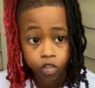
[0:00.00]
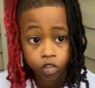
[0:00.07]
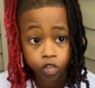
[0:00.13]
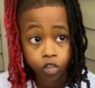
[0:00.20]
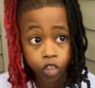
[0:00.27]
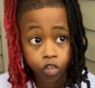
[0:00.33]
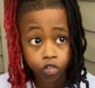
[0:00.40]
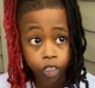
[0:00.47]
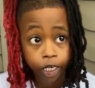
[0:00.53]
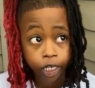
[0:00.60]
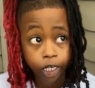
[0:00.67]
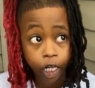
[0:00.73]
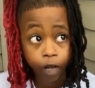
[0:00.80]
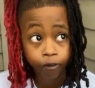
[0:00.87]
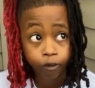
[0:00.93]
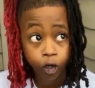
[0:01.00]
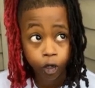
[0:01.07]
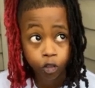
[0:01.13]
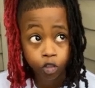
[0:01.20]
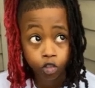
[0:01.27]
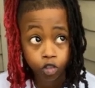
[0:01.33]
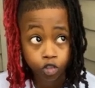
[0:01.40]
You gonna try to get out before I
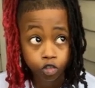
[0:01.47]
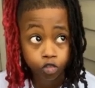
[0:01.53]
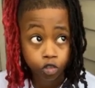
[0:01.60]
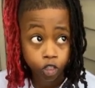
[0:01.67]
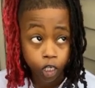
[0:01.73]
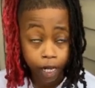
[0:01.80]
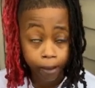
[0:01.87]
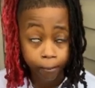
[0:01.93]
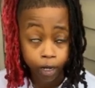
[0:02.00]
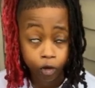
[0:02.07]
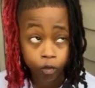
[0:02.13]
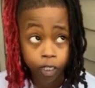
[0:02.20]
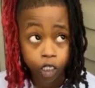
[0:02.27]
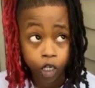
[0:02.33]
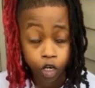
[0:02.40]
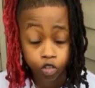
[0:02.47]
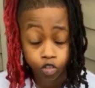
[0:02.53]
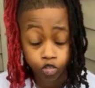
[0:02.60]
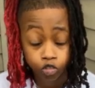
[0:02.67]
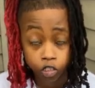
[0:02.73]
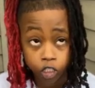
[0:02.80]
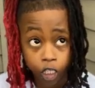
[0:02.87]
go to school? So that means we can go
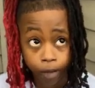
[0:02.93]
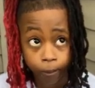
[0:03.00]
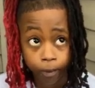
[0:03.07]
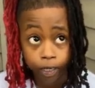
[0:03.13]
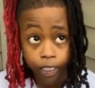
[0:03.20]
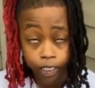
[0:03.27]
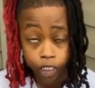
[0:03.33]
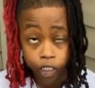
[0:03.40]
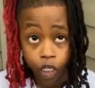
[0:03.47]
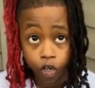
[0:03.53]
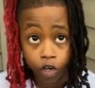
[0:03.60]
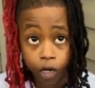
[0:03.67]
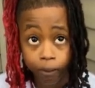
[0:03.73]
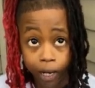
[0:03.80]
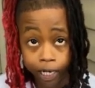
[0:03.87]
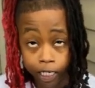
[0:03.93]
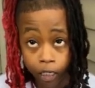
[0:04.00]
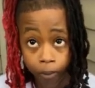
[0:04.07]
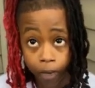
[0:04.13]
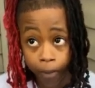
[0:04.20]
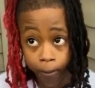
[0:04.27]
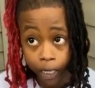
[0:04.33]
school shopping and tell Grandma to get
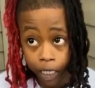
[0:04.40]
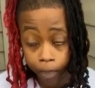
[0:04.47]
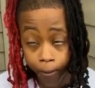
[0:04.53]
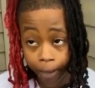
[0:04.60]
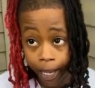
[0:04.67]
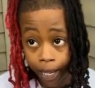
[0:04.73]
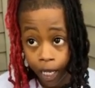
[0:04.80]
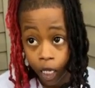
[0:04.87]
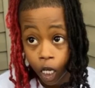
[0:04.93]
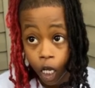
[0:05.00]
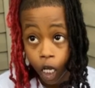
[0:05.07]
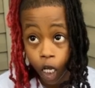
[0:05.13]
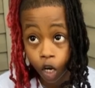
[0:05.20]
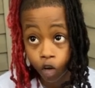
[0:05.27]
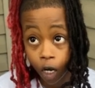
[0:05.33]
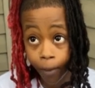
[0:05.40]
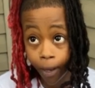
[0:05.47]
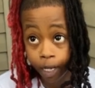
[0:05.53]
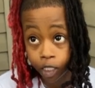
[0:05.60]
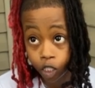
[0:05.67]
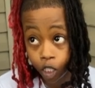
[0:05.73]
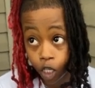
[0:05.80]
my buddy back. And Grandma
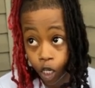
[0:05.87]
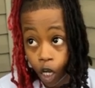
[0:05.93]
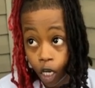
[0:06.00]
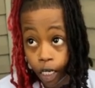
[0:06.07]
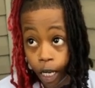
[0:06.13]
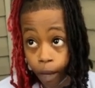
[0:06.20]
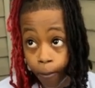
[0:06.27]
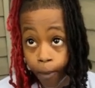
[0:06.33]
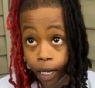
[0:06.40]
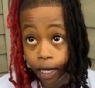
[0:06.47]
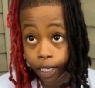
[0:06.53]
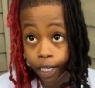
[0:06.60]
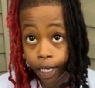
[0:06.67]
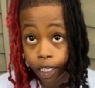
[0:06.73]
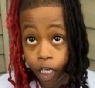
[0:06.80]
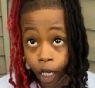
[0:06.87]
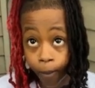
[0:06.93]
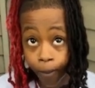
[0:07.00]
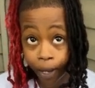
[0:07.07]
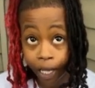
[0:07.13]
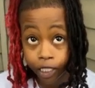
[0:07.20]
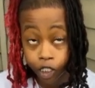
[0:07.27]
took that buddy that
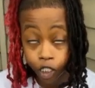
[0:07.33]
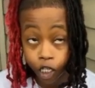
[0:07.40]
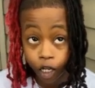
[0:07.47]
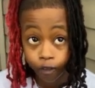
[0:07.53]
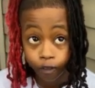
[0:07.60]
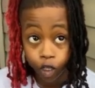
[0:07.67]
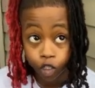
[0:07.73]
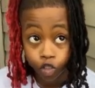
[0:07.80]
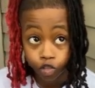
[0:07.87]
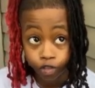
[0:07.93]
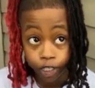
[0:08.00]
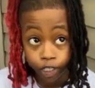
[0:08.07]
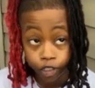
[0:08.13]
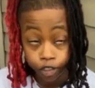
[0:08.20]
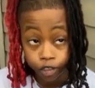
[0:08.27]
pastor left on the dresser.